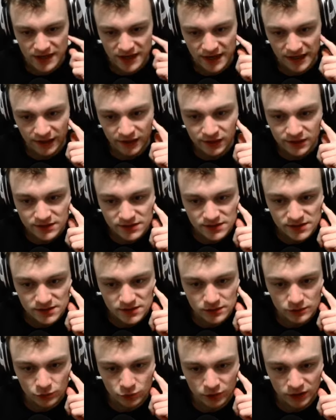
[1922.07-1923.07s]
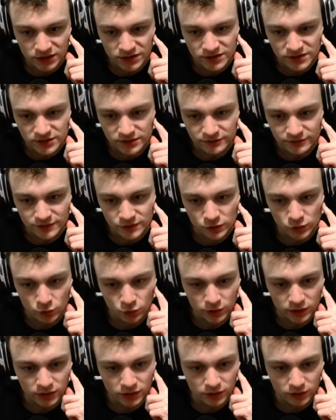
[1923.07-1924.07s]
X relative to
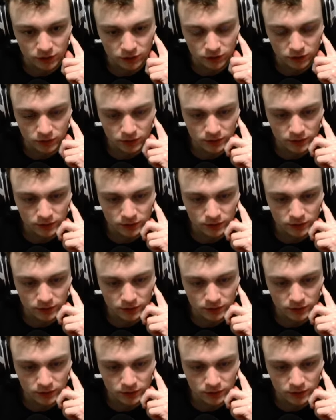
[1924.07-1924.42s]
window.